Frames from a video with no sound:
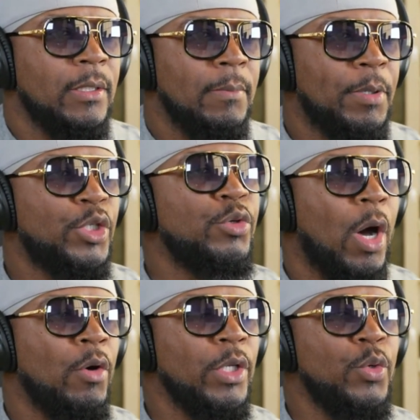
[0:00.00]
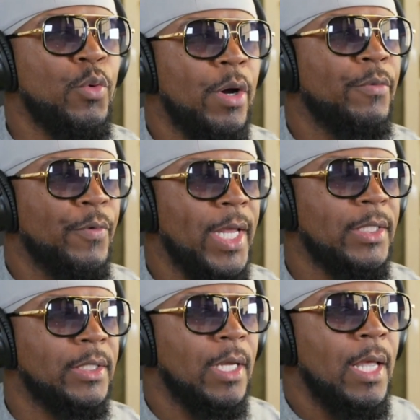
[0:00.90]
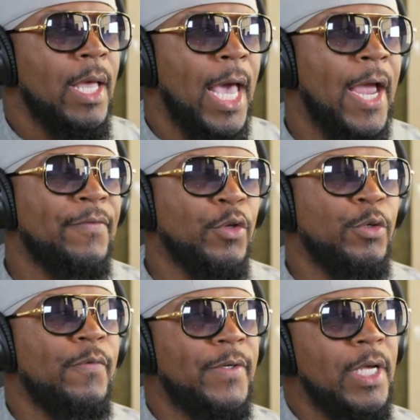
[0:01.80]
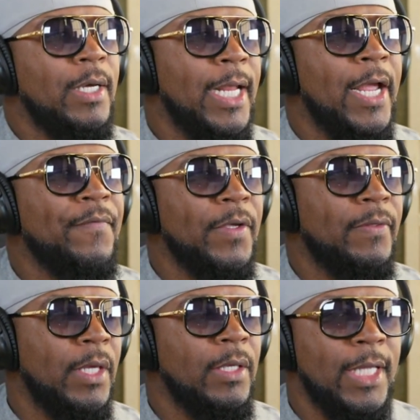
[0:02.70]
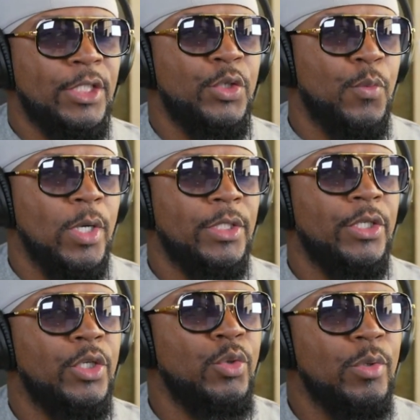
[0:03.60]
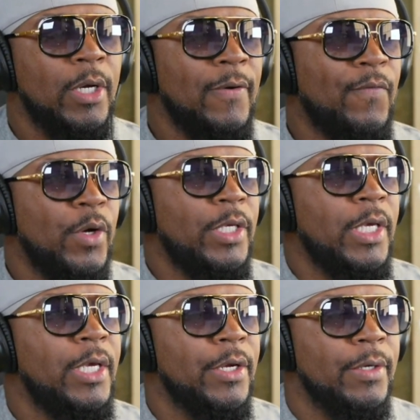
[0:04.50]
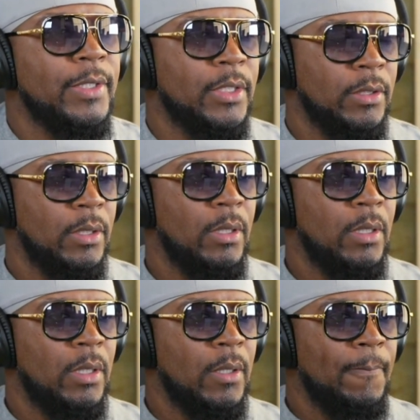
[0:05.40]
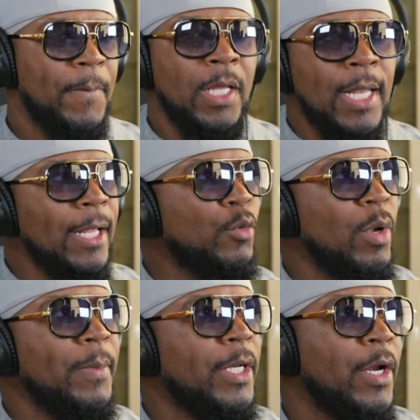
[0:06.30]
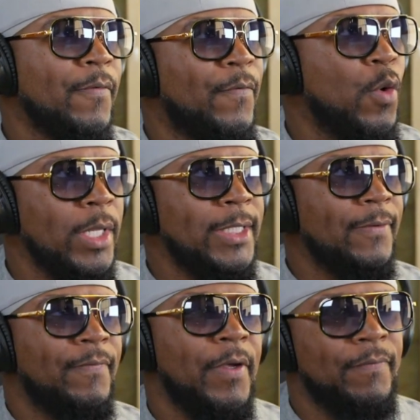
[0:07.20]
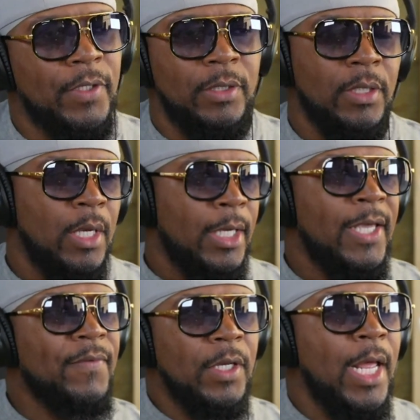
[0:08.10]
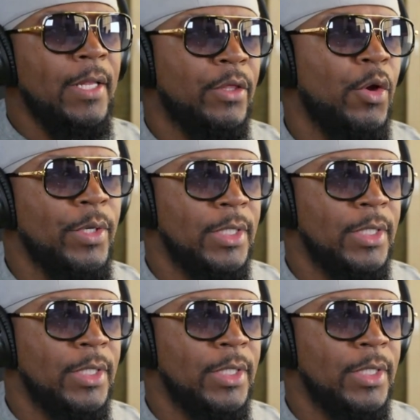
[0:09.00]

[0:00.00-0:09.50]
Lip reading: but you only want rest after you've done everything that you want to do for years. A lot of women in their 40s and 50s, even late 30s